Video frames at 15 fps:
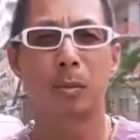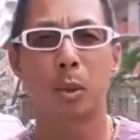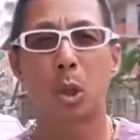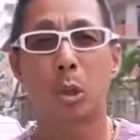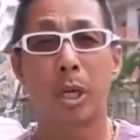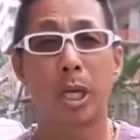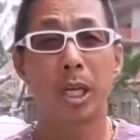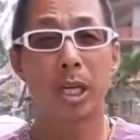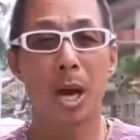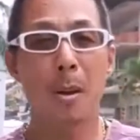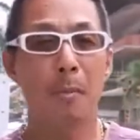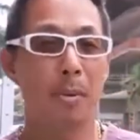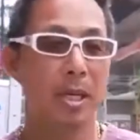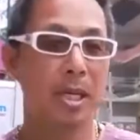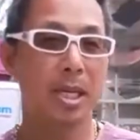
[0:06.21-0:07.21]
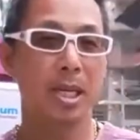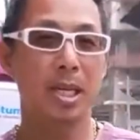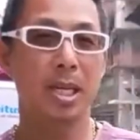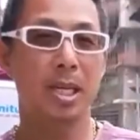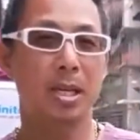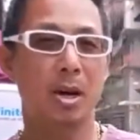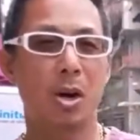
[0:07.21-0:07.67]
brewing
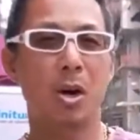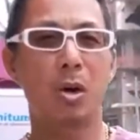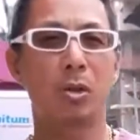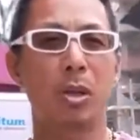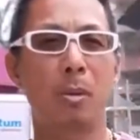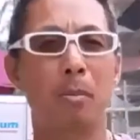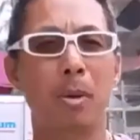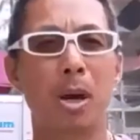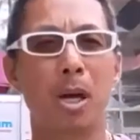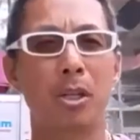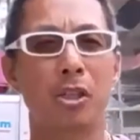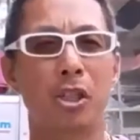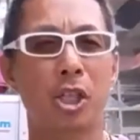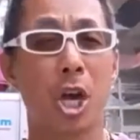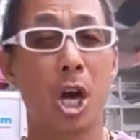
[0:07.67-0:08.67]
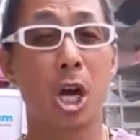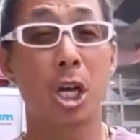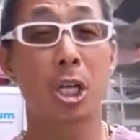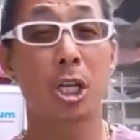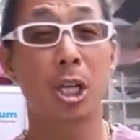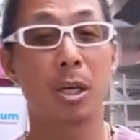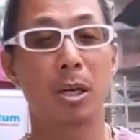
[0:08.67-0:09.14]
company called
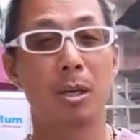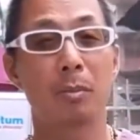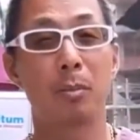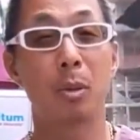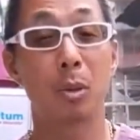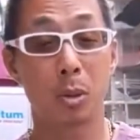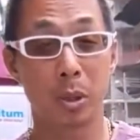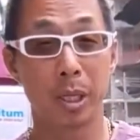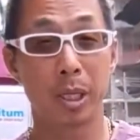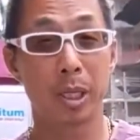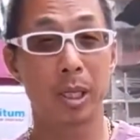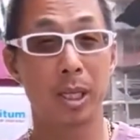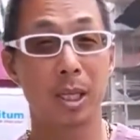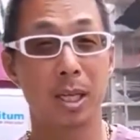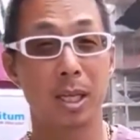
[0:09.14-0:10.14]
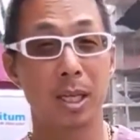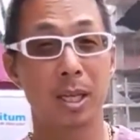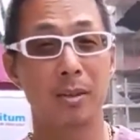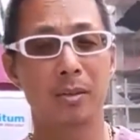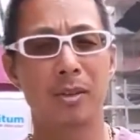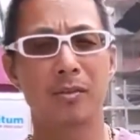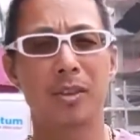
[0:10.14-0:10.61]
Monzon Brewing.
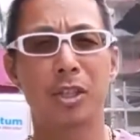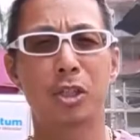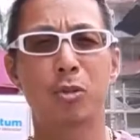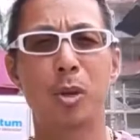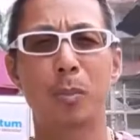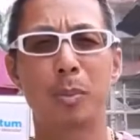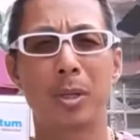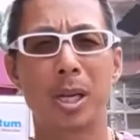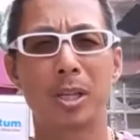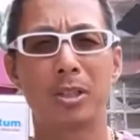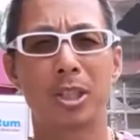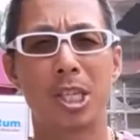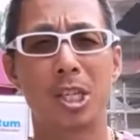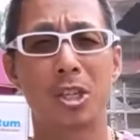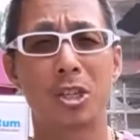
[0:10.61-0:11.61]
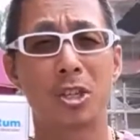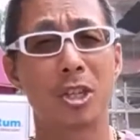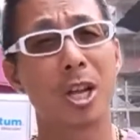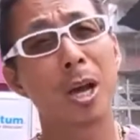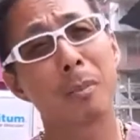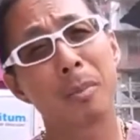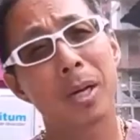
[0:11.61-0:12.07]
I don't know if that's the correct pronunciation
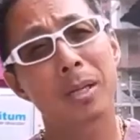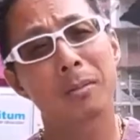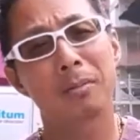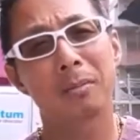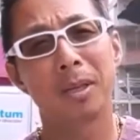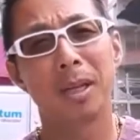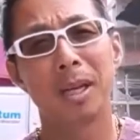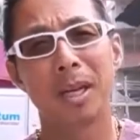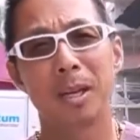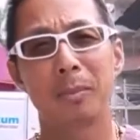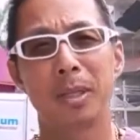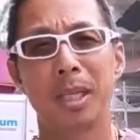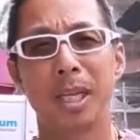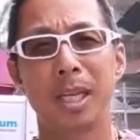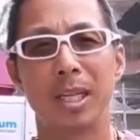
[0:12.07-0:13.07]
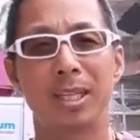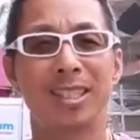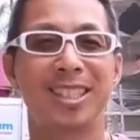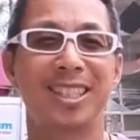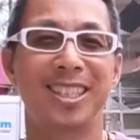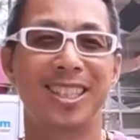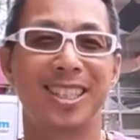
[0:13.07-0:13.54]
or not, but hey, I'm Canadian.
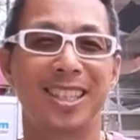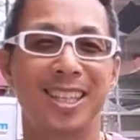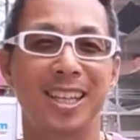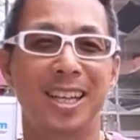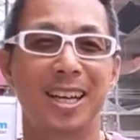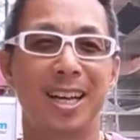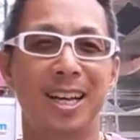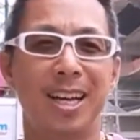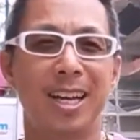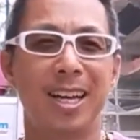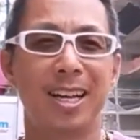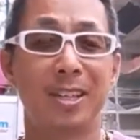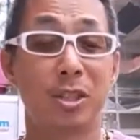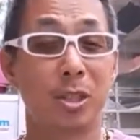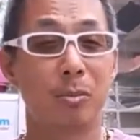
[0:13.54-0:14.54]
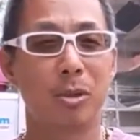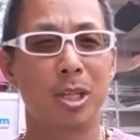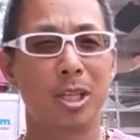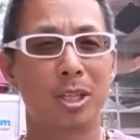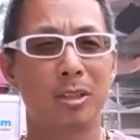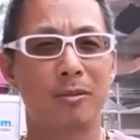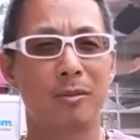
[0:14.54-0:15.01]
So I'm
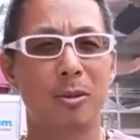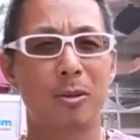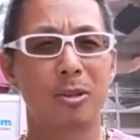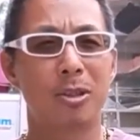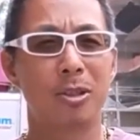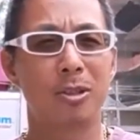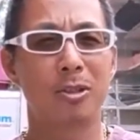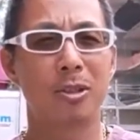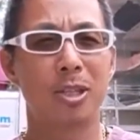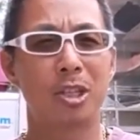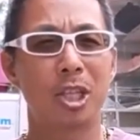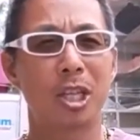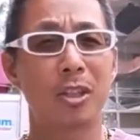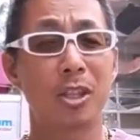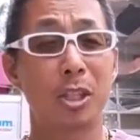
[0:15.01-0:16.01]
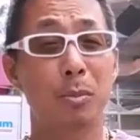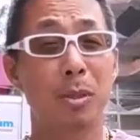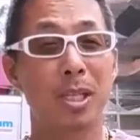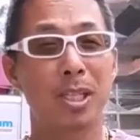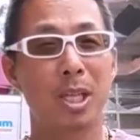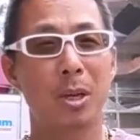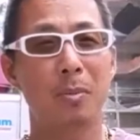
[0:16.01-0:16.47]
really looking forward to checking
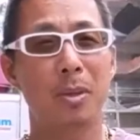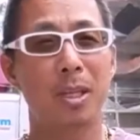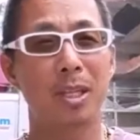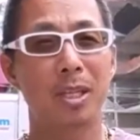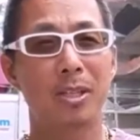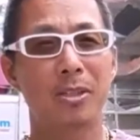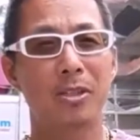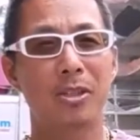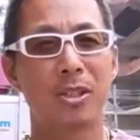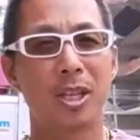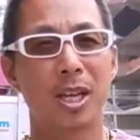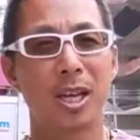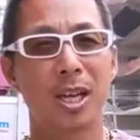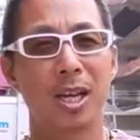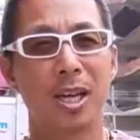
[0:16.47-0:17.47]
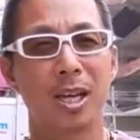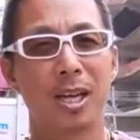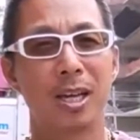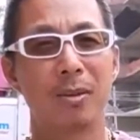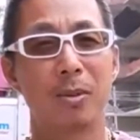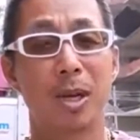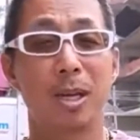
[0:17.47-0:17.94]
this place out because,
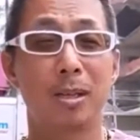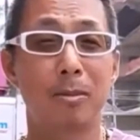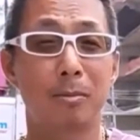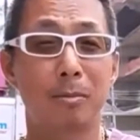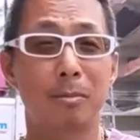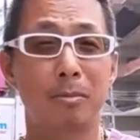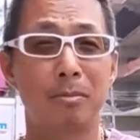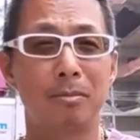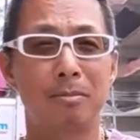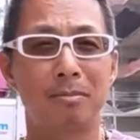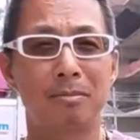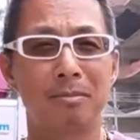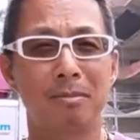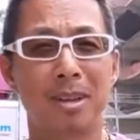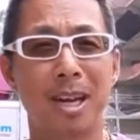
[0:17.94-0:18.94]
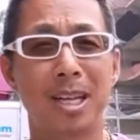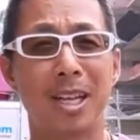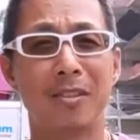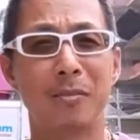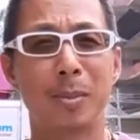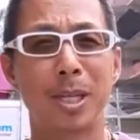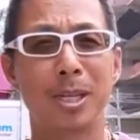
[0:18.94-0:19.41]
well, I
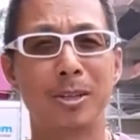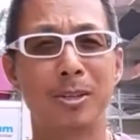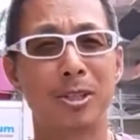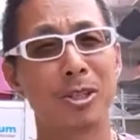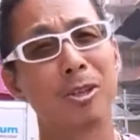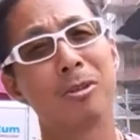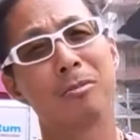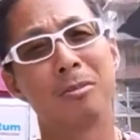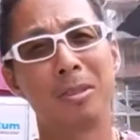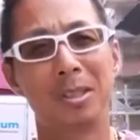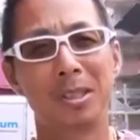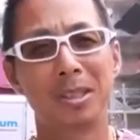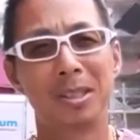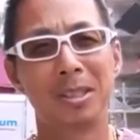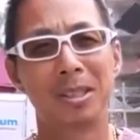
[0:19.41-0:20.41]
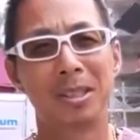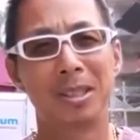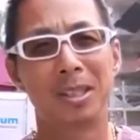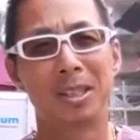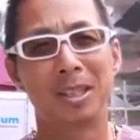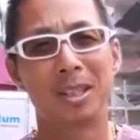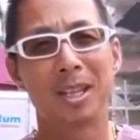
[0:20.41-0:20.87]
love beer, so
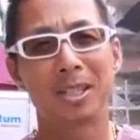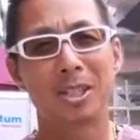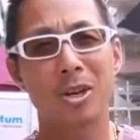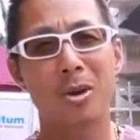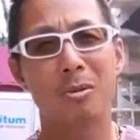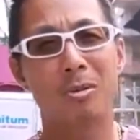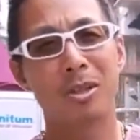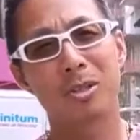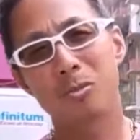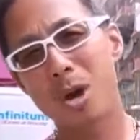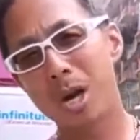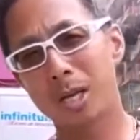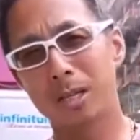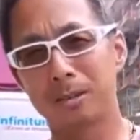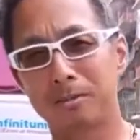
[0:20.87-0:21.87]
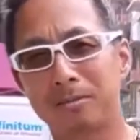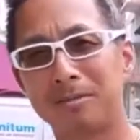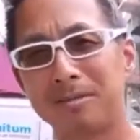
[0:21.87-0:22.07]
let's go, let's walk.